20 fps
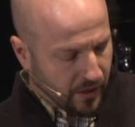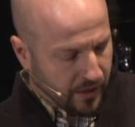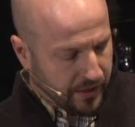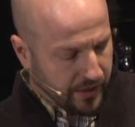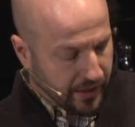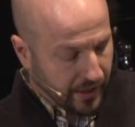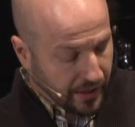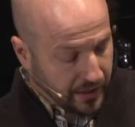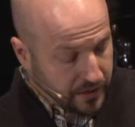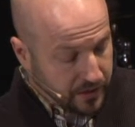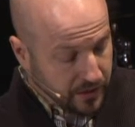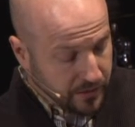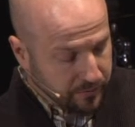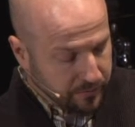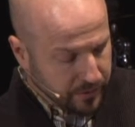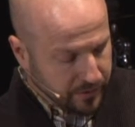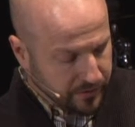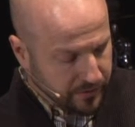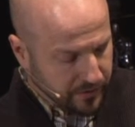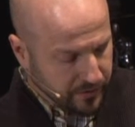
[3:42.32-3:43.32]
Caleb,
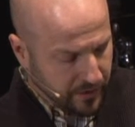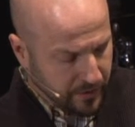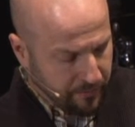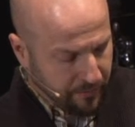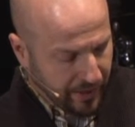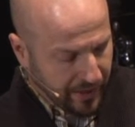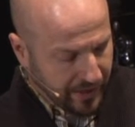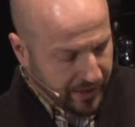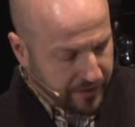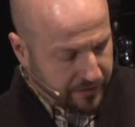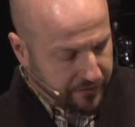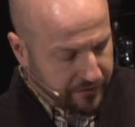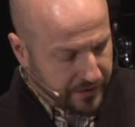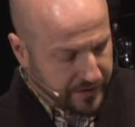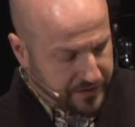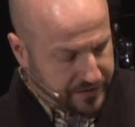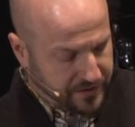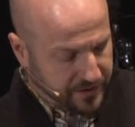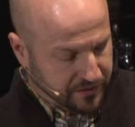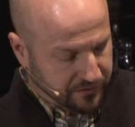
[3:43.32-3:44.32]
a man of
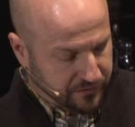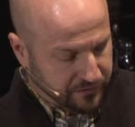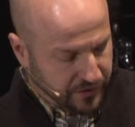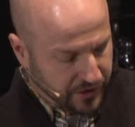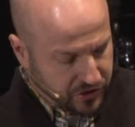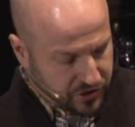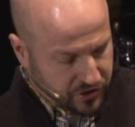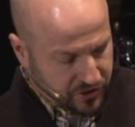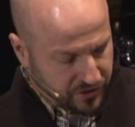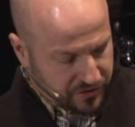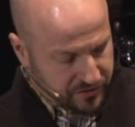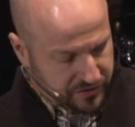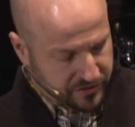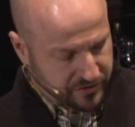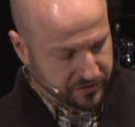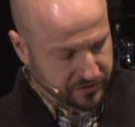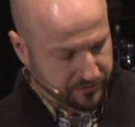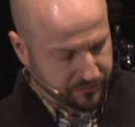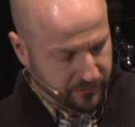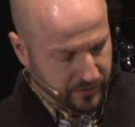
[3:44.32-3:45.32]
his
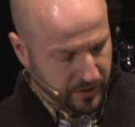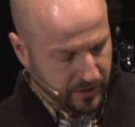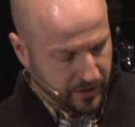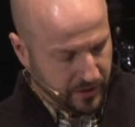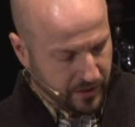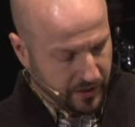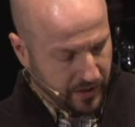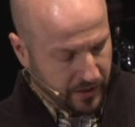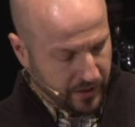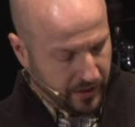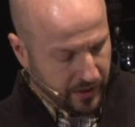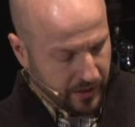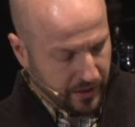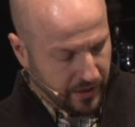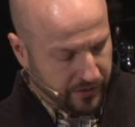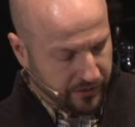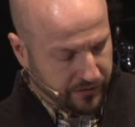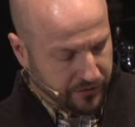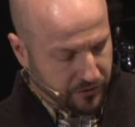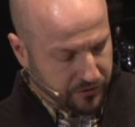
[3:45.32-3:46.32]
convictions,
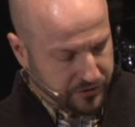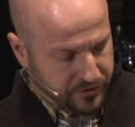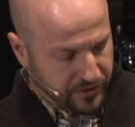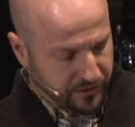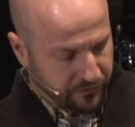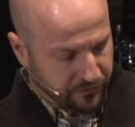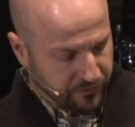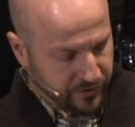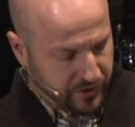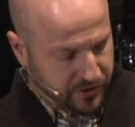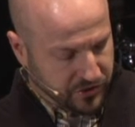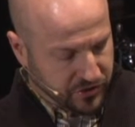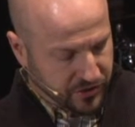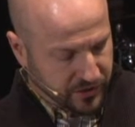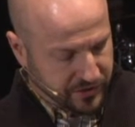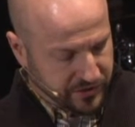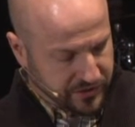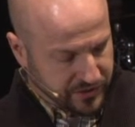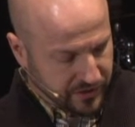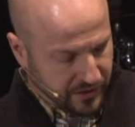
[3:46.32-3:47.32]
and that those
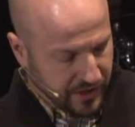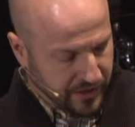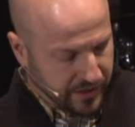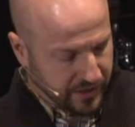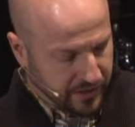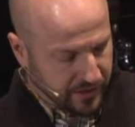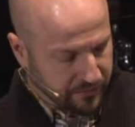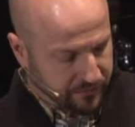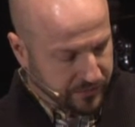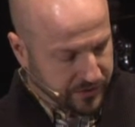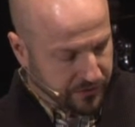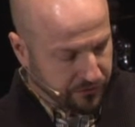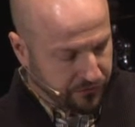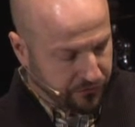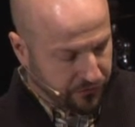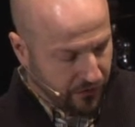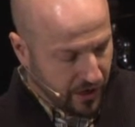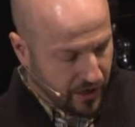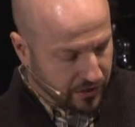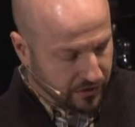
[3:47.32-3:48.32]
convictions led him to
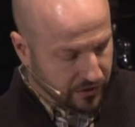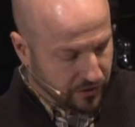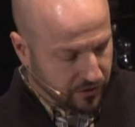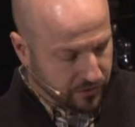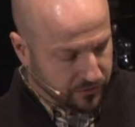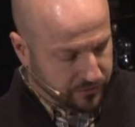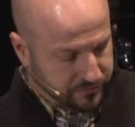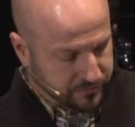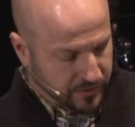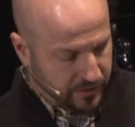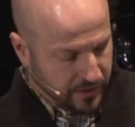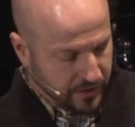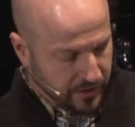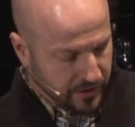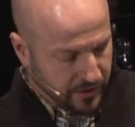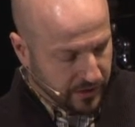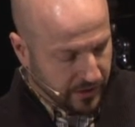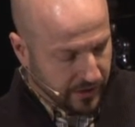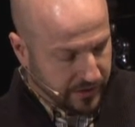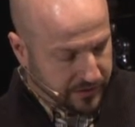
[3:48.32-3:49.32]
follow
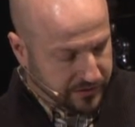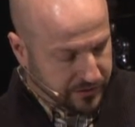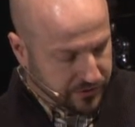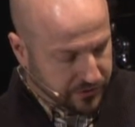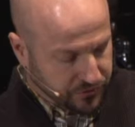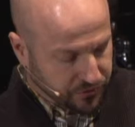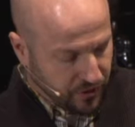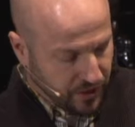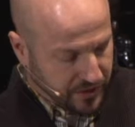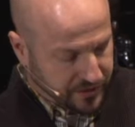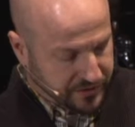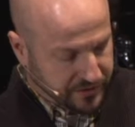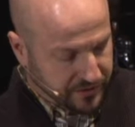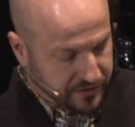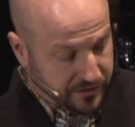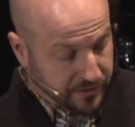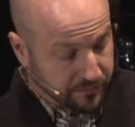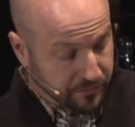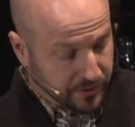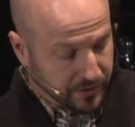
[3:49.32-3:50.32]
and to trust and
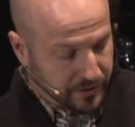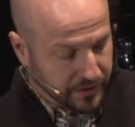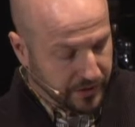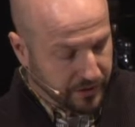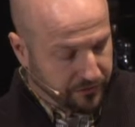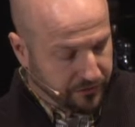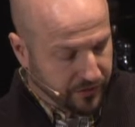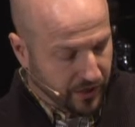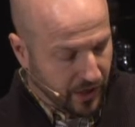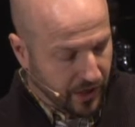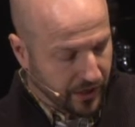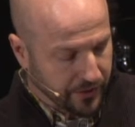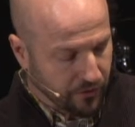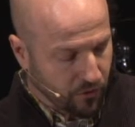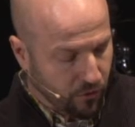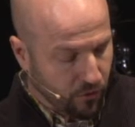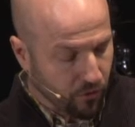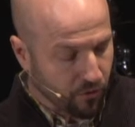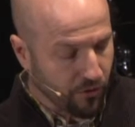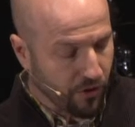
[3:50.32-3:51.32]
to believe God
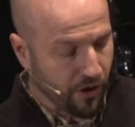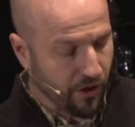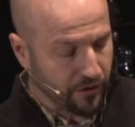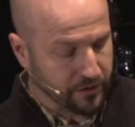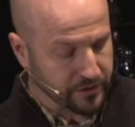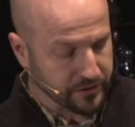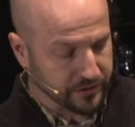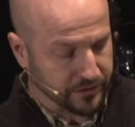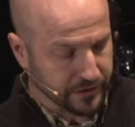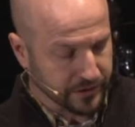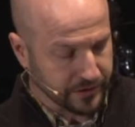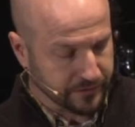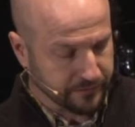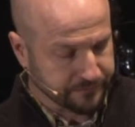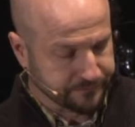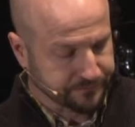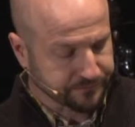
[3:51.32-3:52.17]
wholeheartedly.